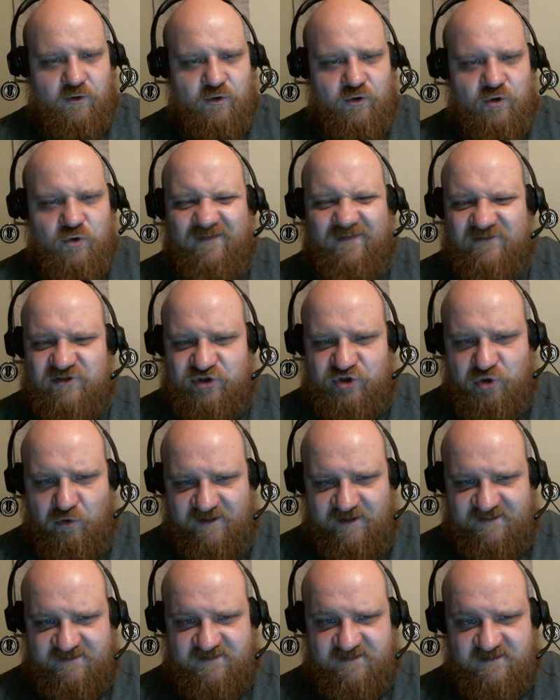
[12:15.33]
You have a
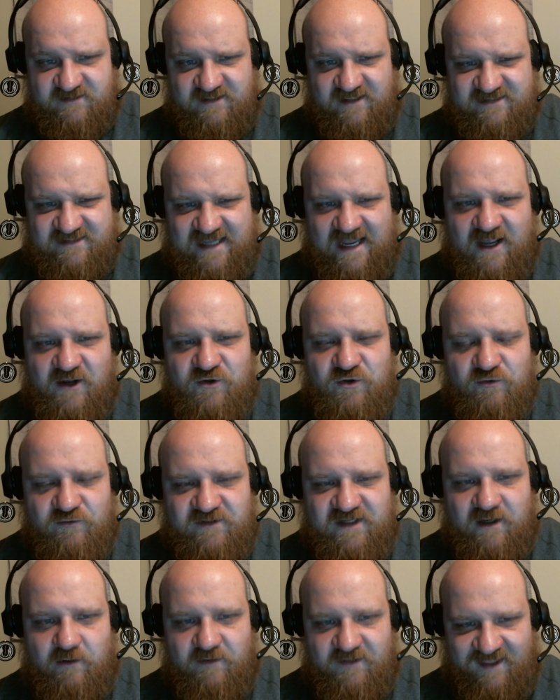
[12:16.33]
choice as to how you
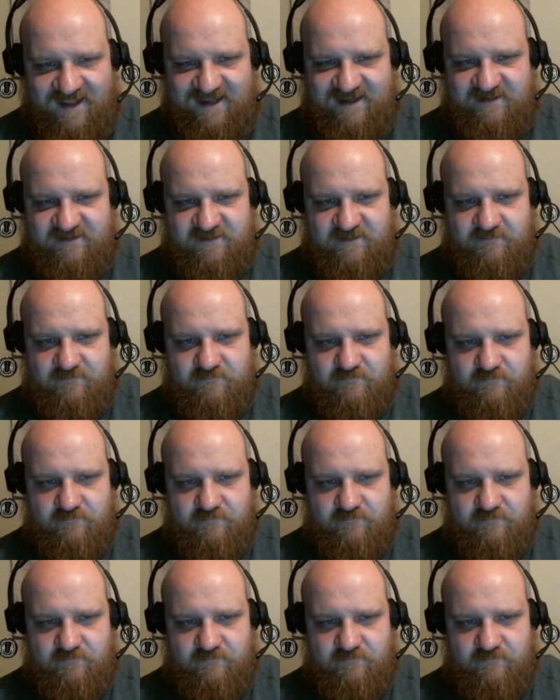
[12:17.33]
deal with hate.